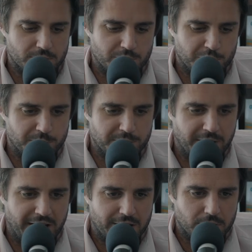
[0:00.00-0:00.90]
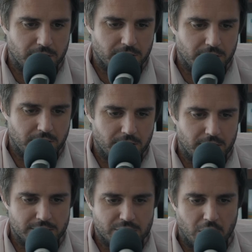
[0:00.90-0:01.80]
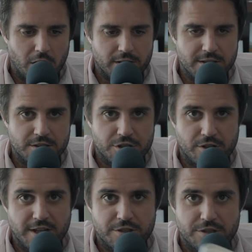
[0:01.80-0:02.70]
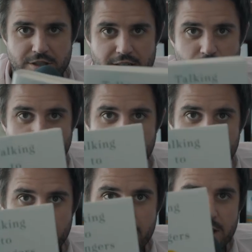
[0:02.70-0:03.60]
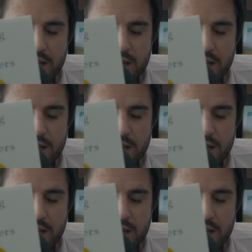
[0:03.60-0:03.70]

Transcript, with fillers: We'll be back with uh, talking to strangers next week.